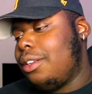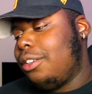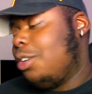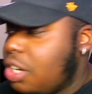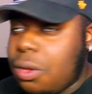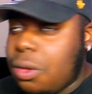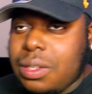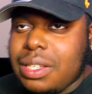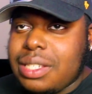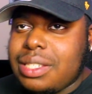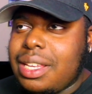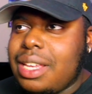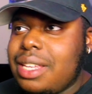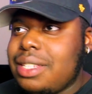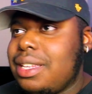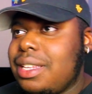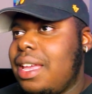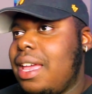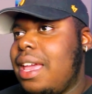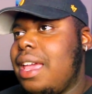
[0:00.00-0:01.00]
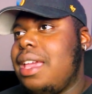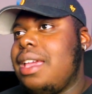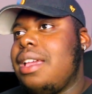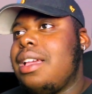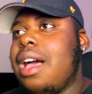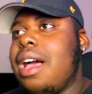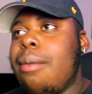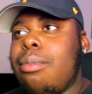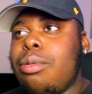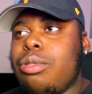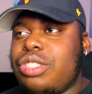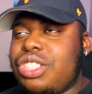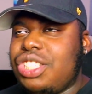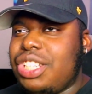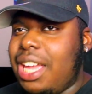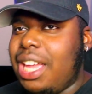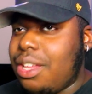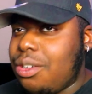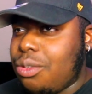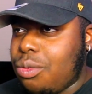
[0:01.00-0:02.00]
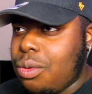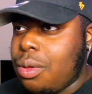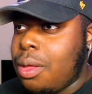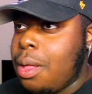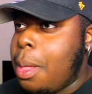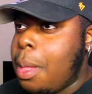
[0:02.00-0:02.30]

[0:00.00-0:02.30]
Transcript: No, this isn't a couples channel,